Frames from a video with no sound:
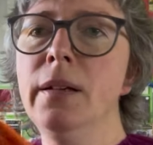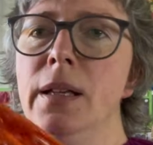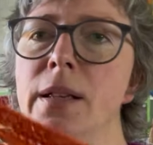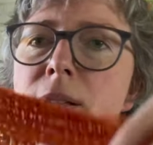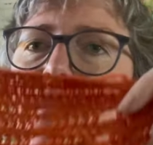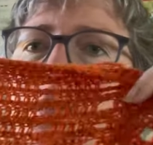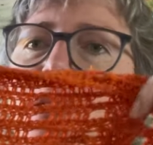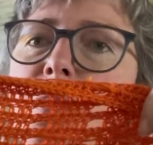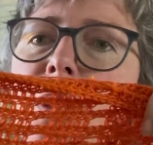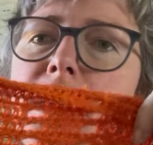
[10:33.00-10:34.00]
It
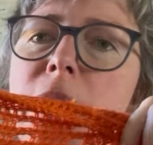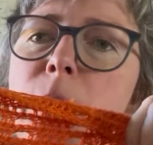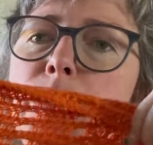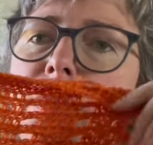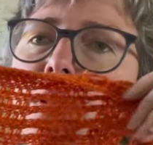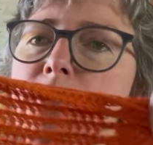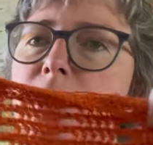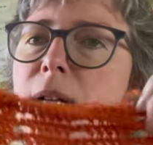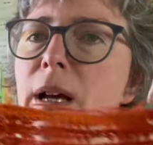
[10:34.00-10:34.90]
is working out beautifully.